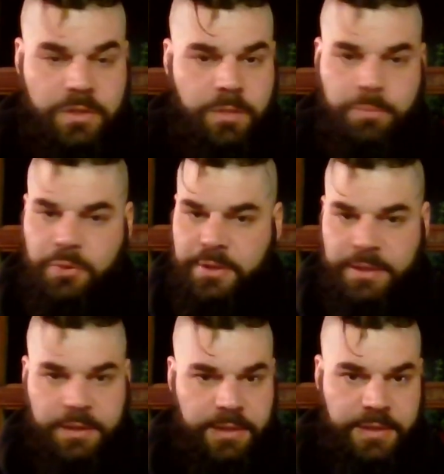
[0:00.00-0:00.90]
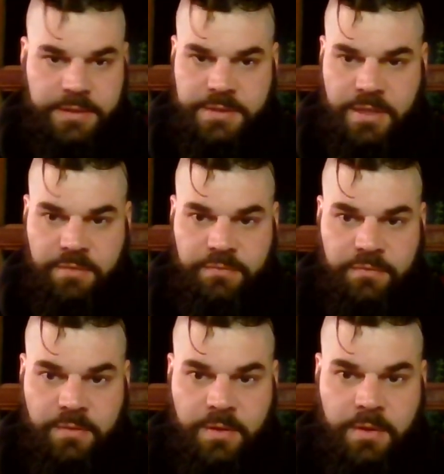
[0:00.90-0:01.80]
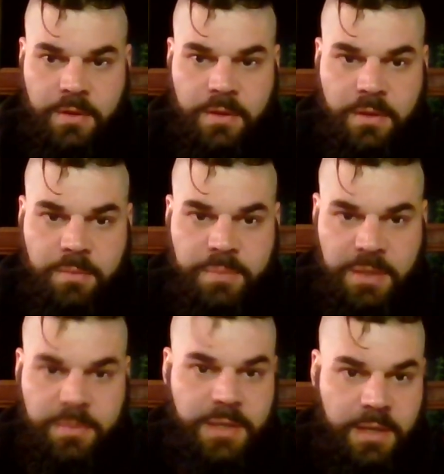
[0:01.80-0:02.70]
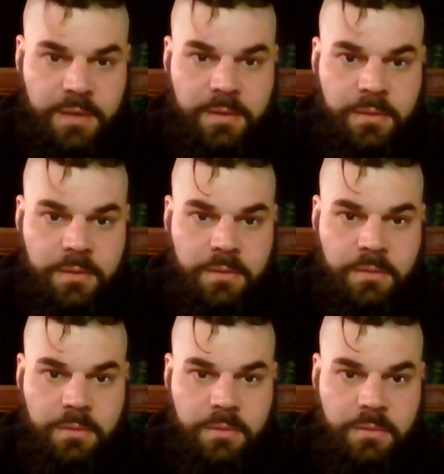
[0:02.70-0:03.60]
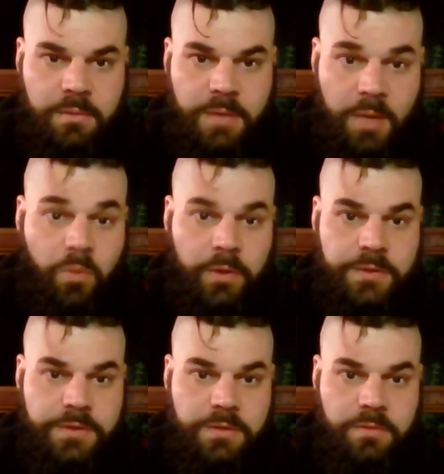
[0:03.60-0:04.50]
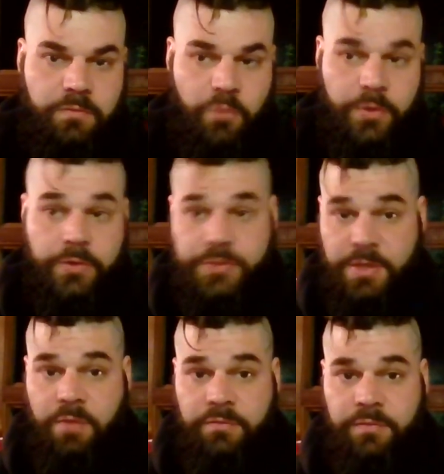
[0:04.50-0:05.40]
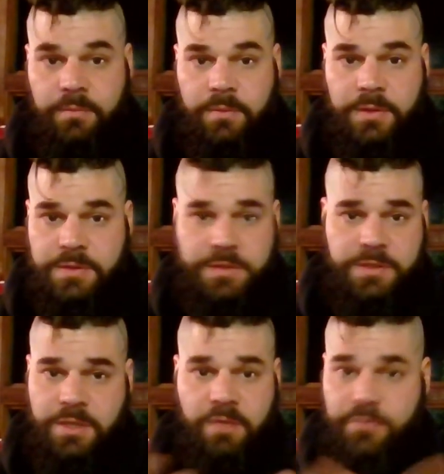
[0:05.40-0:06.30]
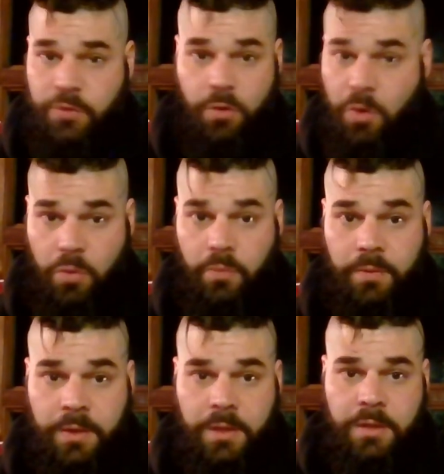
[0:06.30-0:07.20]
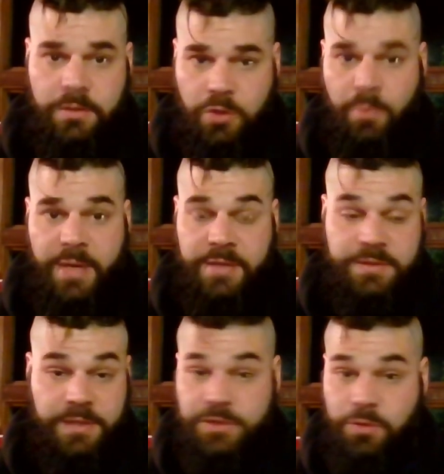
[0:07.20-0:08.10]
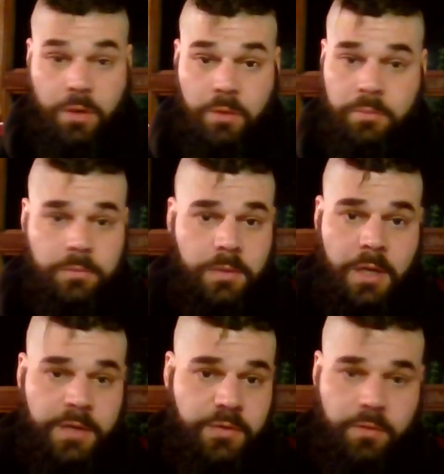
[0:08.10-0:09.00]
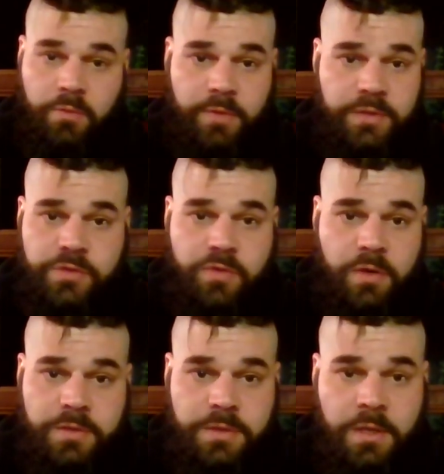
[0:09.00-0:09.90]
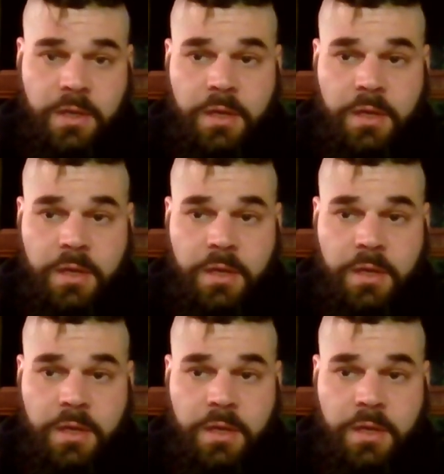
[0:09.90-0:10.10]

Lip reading: completely clean and safe PBN networks for yourself, consisting of your own domains that you own on your own registrars.